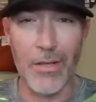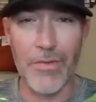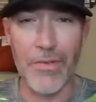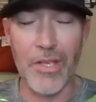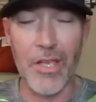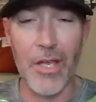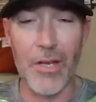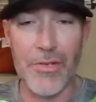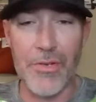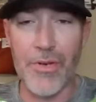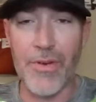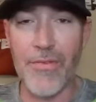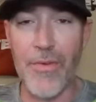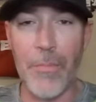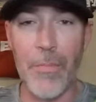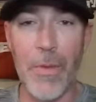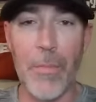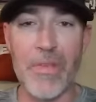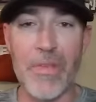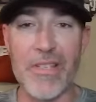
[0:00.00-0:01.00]
in the country, if
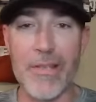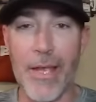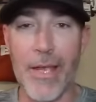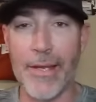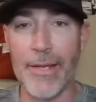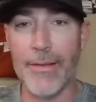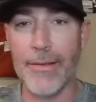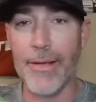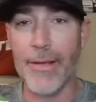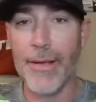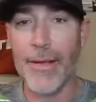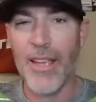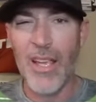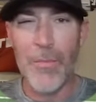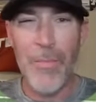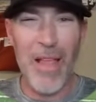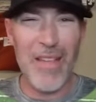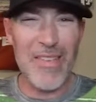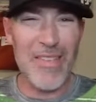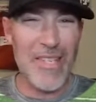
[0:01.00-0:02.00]
I'm not mistaken.
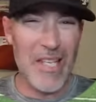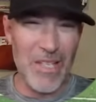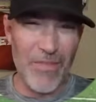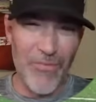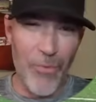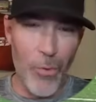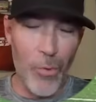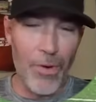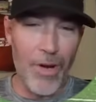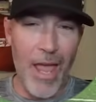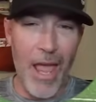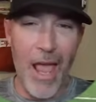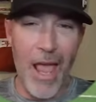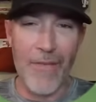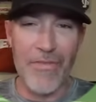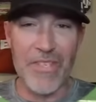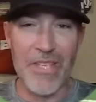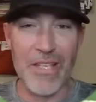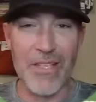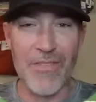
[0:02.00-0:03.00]
About 6'4.5",
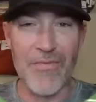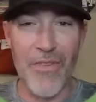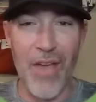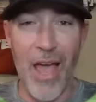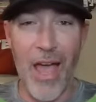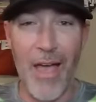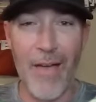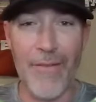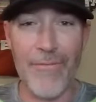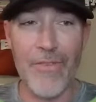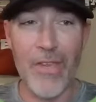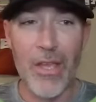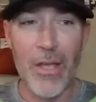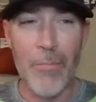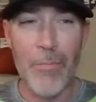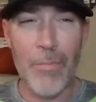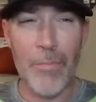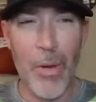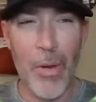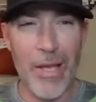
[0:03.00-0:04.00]
6'5",
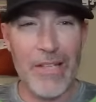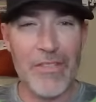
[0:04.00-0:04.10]
probably